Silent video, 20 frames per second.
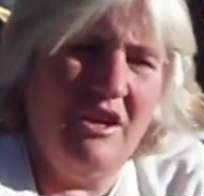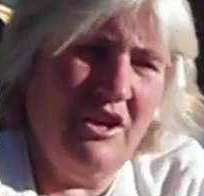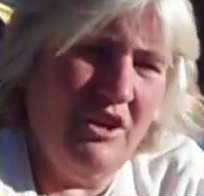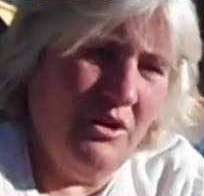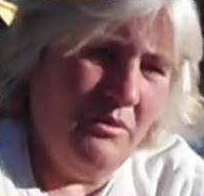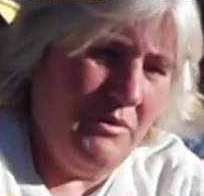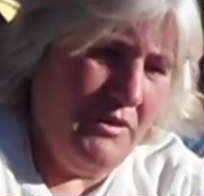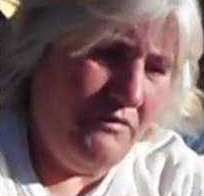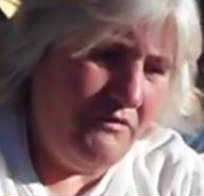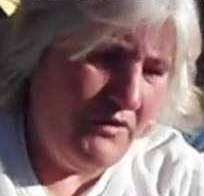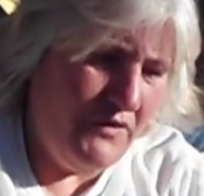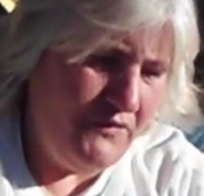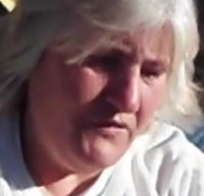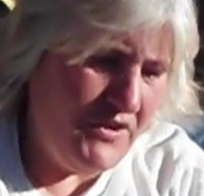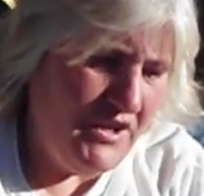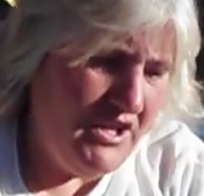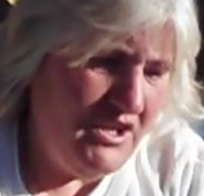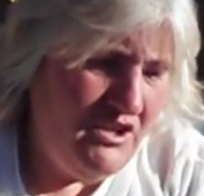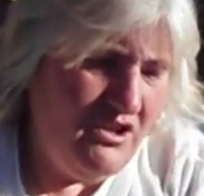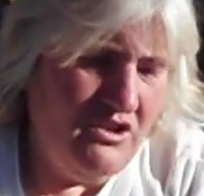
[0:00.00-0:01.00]
It'll be
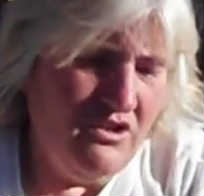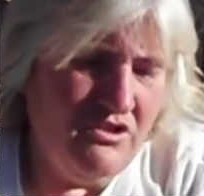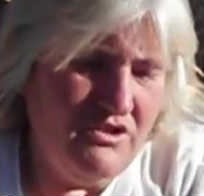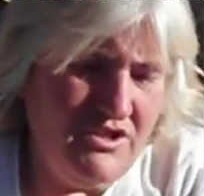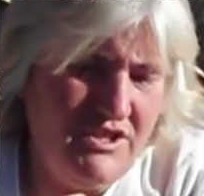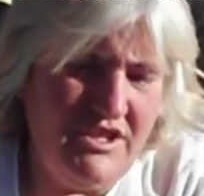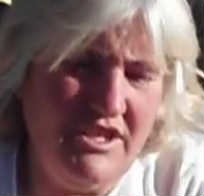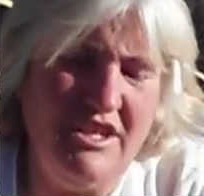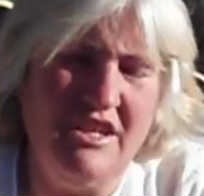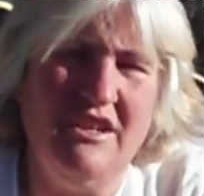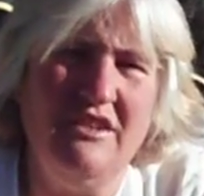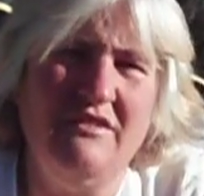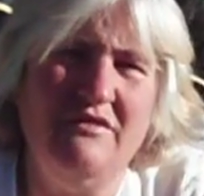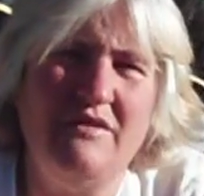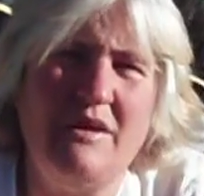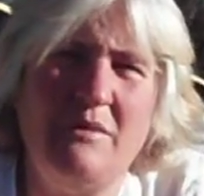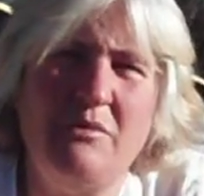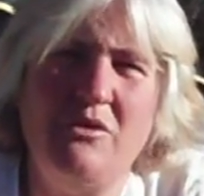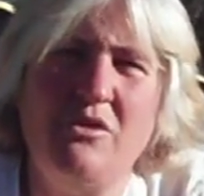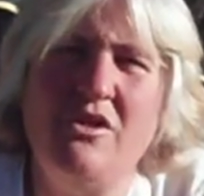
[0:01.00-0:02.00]
15 years in
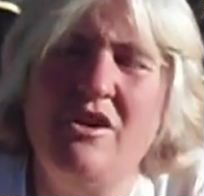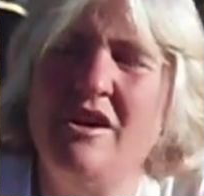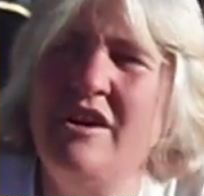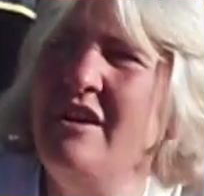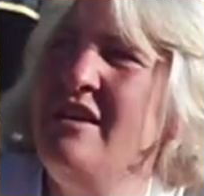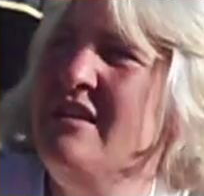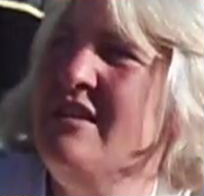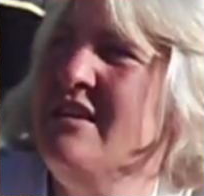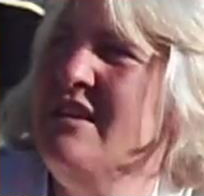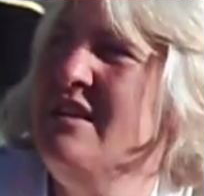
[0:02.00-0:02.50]
February.